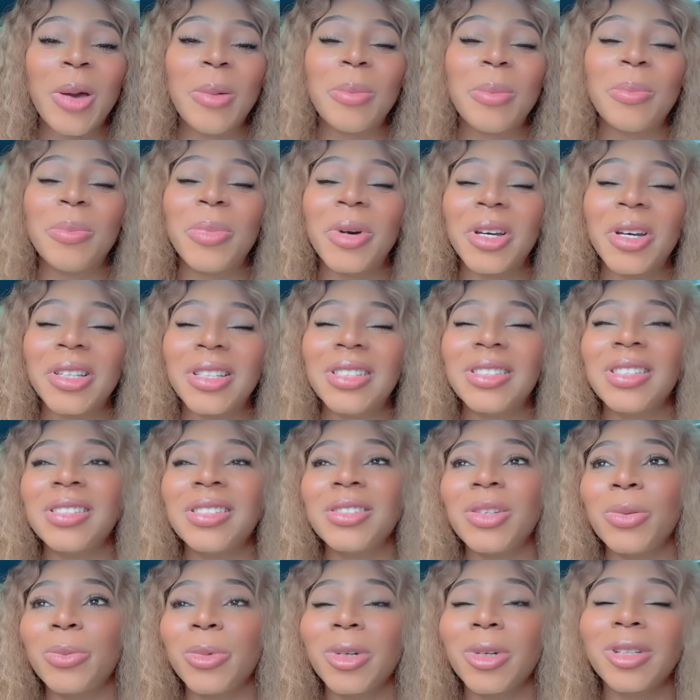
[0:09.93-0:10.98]
But this is
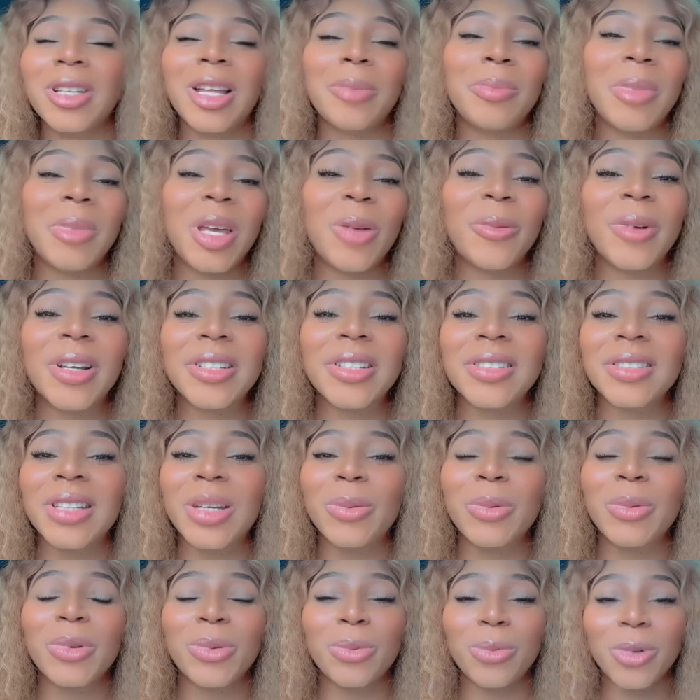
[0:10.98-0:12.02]
a word that may
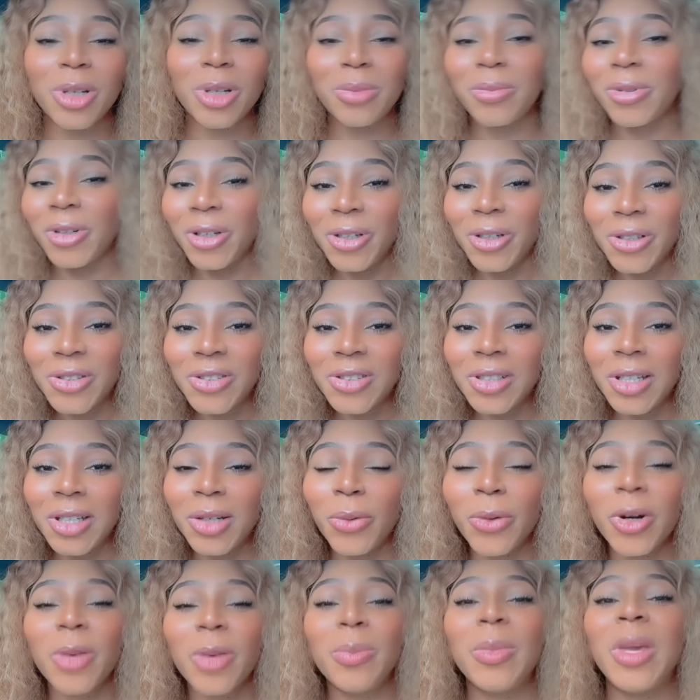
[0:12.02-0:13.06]
resonate with one person
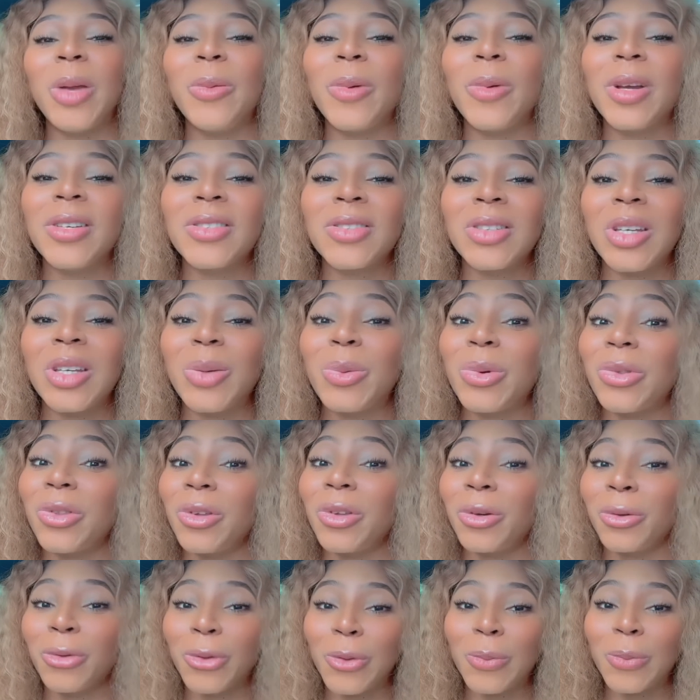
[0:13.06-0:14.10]
or it may resonate with
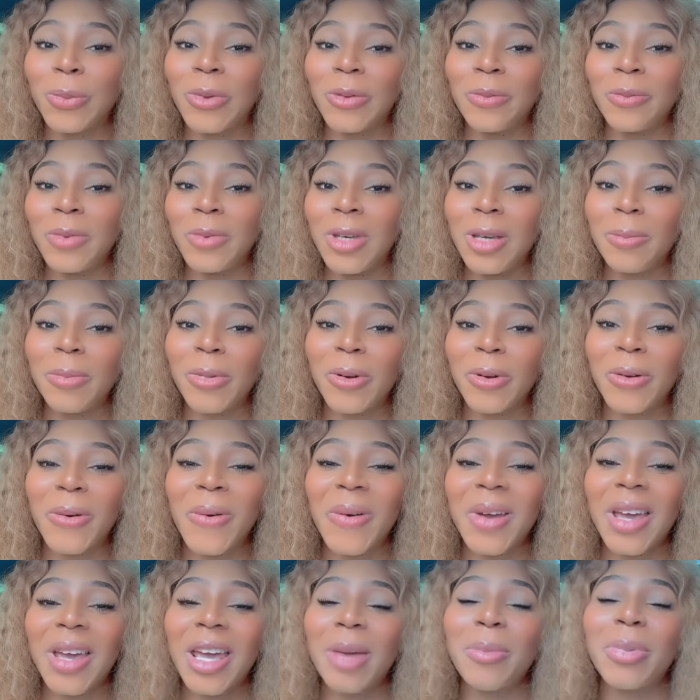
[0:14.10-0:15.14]
a group of people,
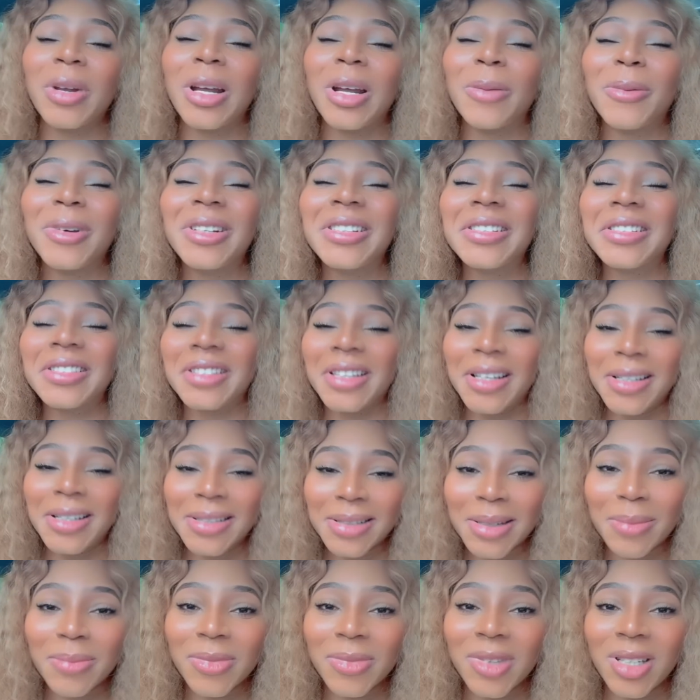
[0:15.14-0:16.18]
okay? But I want to say
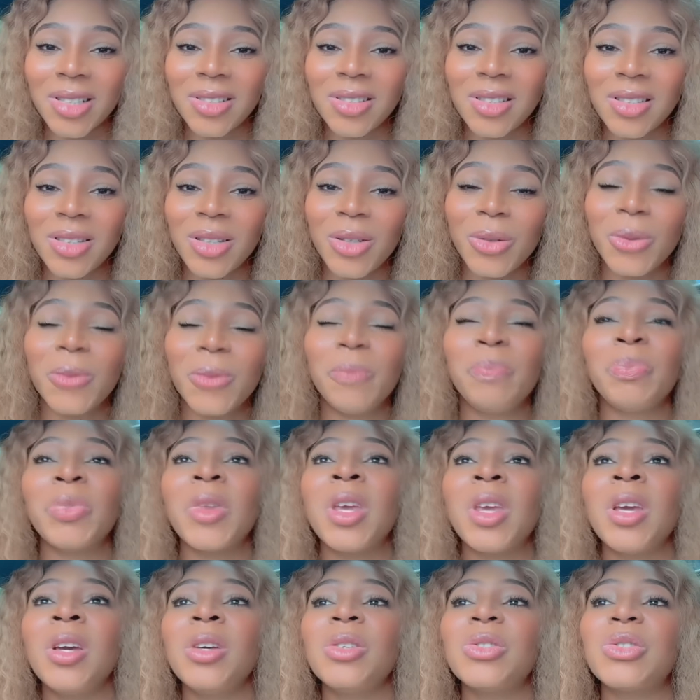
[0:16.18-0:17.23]
something to you.
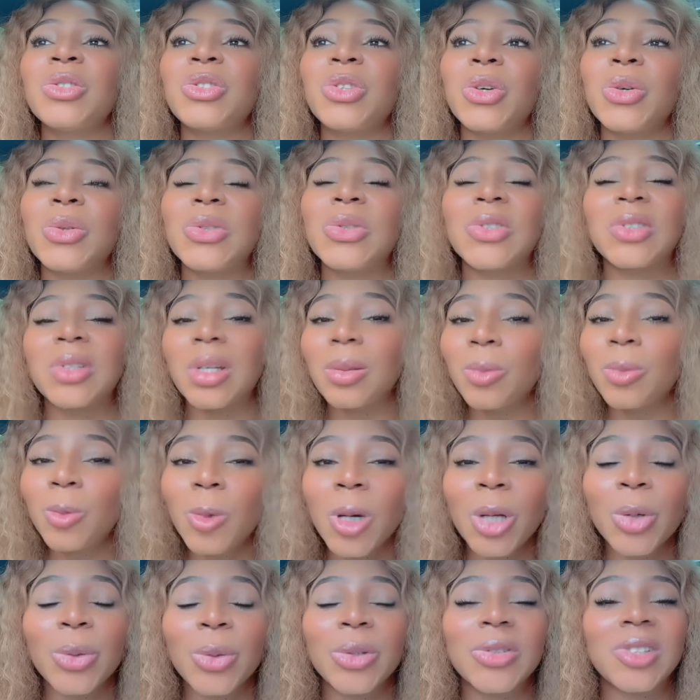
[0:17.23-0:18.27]
So
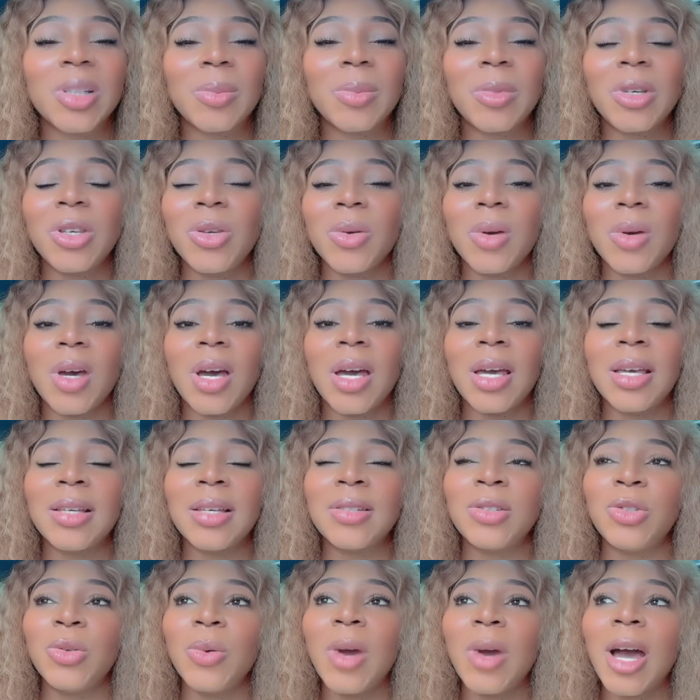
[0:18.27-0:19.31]
someone or some of you
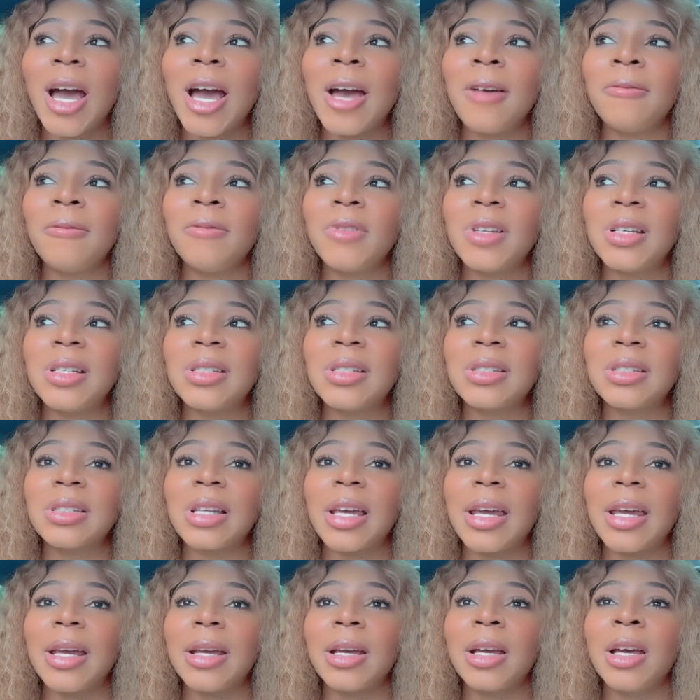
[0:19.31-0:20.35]
guys, you have this
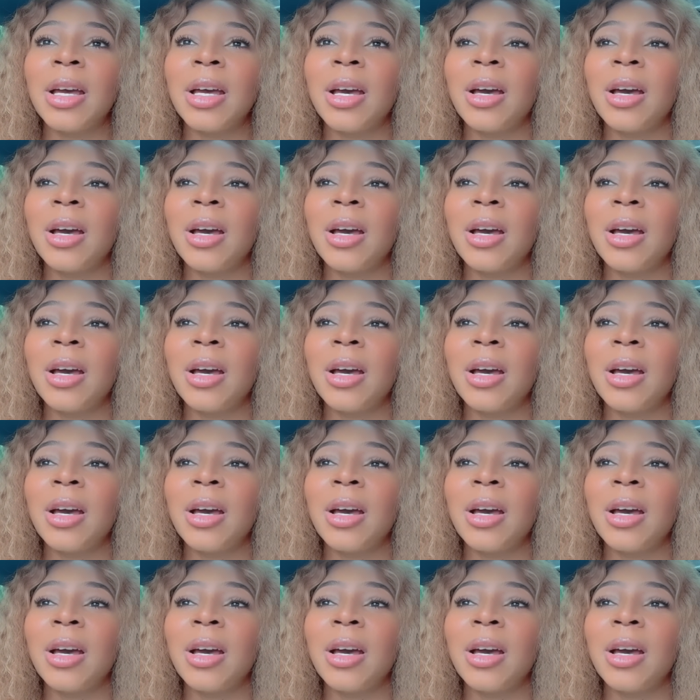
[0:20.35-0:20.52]
like